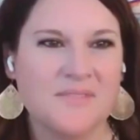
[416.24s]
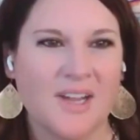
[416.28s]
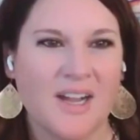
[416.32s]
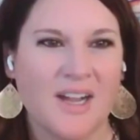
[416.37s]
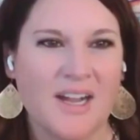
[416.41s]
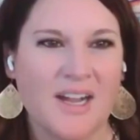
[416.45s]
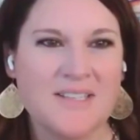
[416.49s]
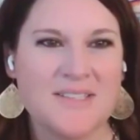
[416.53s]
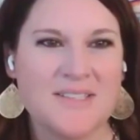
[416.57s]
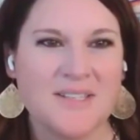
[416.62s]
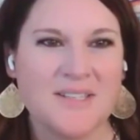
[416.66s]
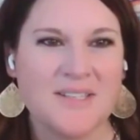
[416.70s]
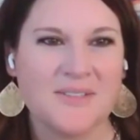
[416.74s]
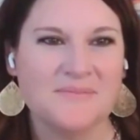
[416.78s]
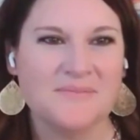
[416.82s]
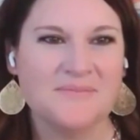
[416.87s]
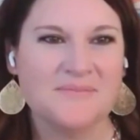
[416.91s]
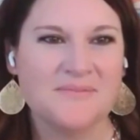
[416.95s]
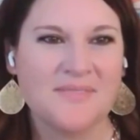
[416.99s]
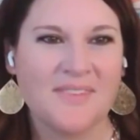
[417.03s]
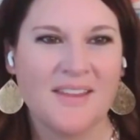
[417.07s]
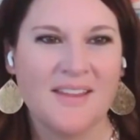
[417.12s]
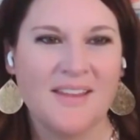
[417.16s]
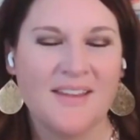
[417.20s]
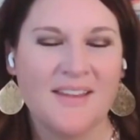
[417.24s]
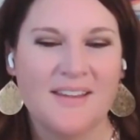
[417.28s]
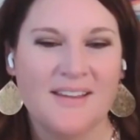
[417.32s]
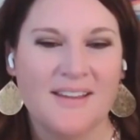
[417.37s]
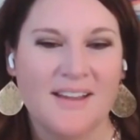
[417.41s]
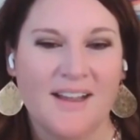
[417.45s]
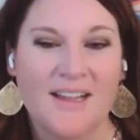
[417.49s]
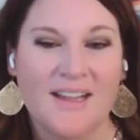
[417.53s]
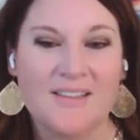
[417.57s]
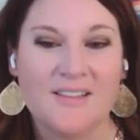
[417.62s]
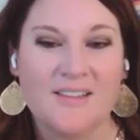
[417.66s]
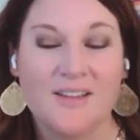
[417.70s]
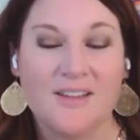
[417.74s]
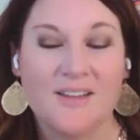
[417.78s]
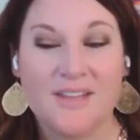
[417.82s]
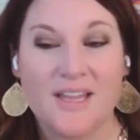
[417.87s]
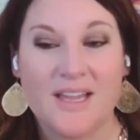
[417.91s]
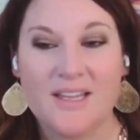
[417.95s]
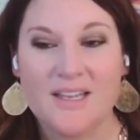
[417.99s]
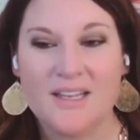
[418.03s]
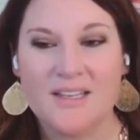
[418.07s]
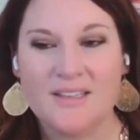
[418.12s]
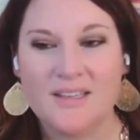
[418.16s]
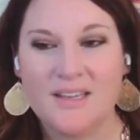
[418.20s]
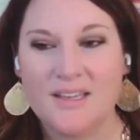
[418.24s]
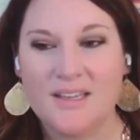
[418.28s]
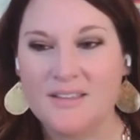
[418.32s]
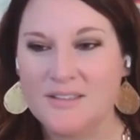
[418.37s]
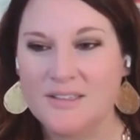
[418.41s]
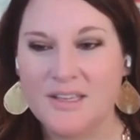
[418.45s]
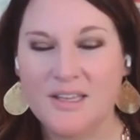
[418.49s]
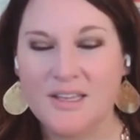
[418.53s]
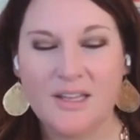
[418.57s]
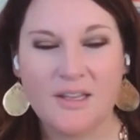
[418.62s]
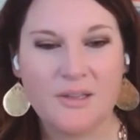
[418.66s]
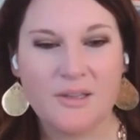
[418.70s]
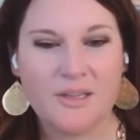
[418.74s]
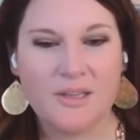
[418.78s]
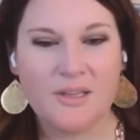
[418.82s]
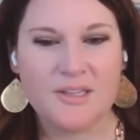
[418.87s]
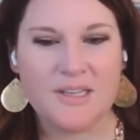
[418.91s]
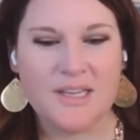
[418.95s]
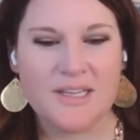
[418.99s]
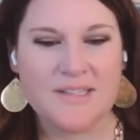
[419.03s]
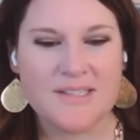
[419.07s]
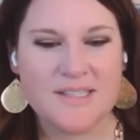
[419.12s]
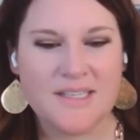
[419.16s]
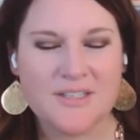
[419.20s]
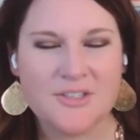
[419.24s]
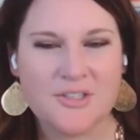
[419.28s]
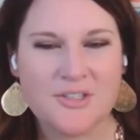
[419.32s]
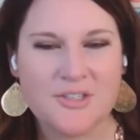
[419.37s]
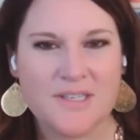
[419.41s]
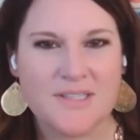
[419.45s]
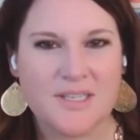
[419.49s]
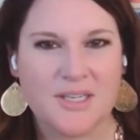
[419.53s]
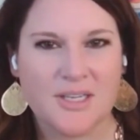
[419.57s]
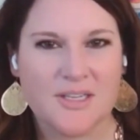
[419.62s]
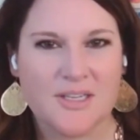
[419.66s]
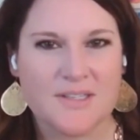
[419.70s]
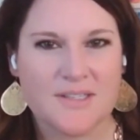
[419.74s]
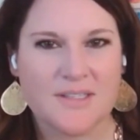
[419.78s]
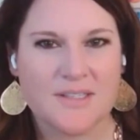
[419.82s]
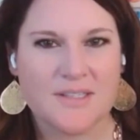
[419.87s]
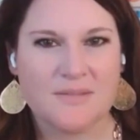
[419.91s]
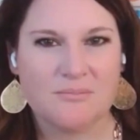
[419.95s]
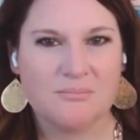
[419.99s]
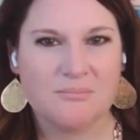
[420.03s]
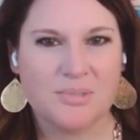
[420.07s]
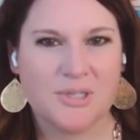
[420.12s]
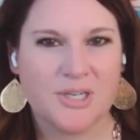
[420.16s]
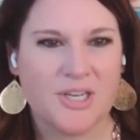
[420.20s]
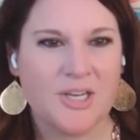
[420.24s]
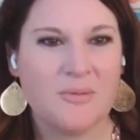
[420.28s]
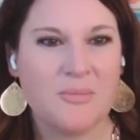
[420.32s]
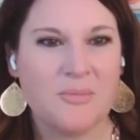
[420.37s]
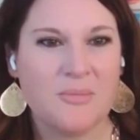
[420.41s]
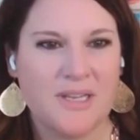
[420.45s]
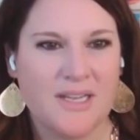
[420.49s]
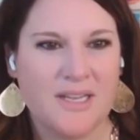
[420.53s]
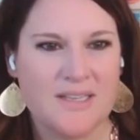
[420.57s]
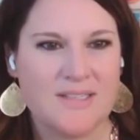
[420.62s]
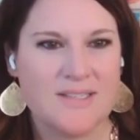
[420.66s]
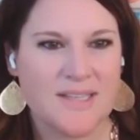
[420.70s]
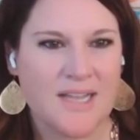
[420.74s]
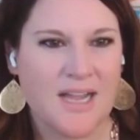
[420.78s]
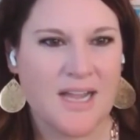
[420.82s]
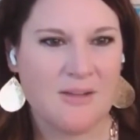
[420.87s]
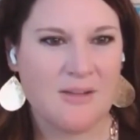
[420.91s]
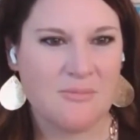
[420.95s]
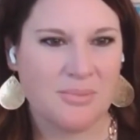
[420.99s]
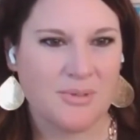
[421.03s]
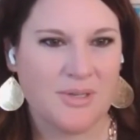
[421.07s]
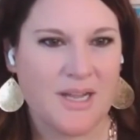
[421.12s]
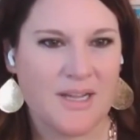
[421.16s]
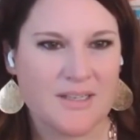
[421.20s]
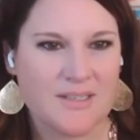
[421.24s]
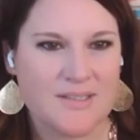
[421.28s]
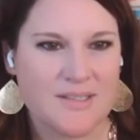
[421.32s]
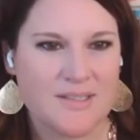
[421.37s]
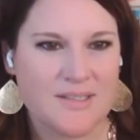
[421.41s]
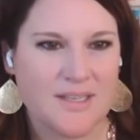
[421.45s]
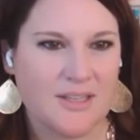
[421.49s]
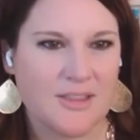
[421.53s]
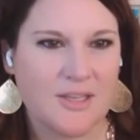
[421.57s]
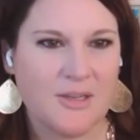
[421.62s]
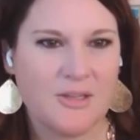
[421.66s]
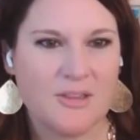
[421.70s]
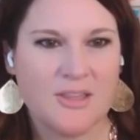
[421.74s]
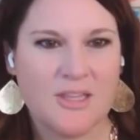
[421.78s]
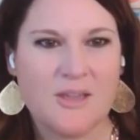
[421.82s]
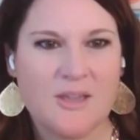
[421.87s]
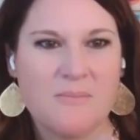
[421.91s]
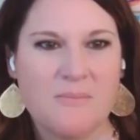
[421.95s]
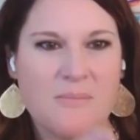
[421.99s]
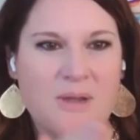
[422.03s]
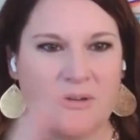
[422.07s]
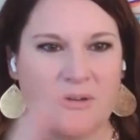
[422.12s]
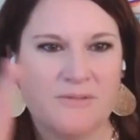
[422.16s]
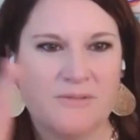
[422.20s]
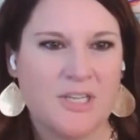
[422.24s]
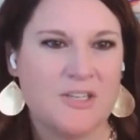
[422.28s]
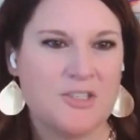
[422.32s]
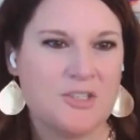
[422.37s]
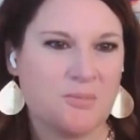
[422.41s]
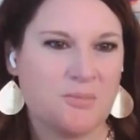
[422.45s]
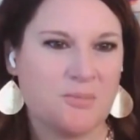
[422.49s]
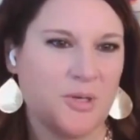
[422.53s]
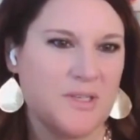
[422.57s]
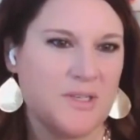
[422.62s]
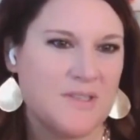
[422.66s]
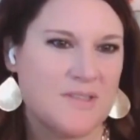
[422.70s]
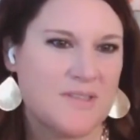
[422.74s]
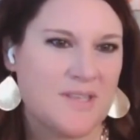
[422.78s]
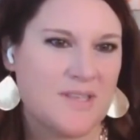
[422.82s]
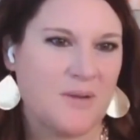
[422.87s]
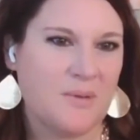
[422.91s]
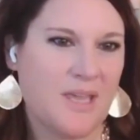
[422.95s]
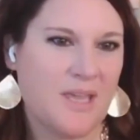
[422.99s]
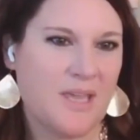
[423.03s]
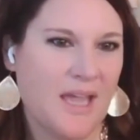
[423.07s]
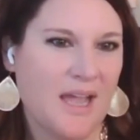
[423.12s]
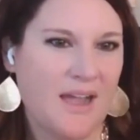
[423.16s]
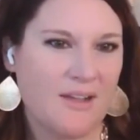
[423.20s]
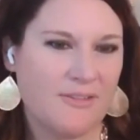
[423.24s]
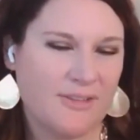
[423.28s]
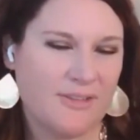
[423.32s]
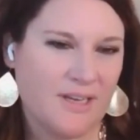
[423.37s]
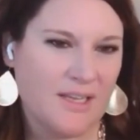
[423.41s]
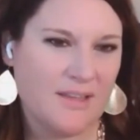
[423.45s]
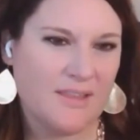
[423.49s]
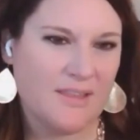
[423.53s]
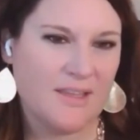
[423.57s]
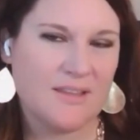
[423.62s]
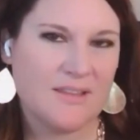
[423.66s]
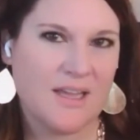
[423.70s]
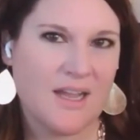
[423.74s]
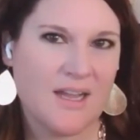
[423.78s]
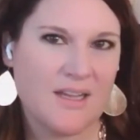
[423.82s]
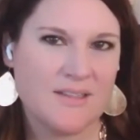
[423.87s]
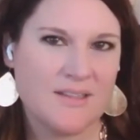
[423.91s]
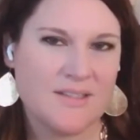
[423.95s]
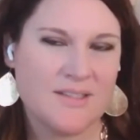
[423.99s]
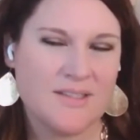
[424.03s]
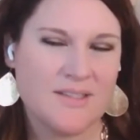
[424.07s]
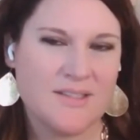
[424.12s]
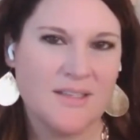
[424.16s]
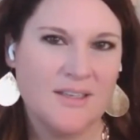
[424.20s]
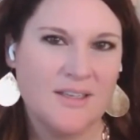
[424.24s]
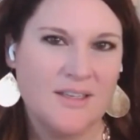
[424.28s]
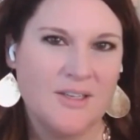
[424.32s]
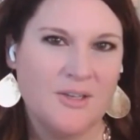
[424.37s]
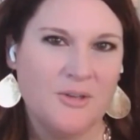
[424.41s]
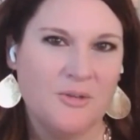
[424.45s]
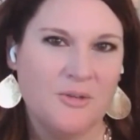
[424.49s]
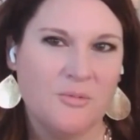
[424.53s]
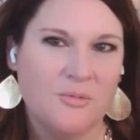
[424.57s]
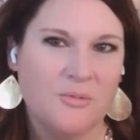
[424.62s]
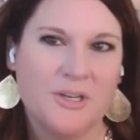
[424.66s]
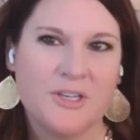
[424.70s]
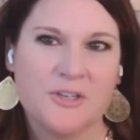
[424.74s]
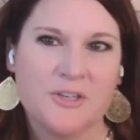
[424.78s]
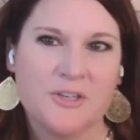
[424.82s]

awesome. I love that. And it's interesting because procurement is complex, like the amount of touch points that we have. And I think that's what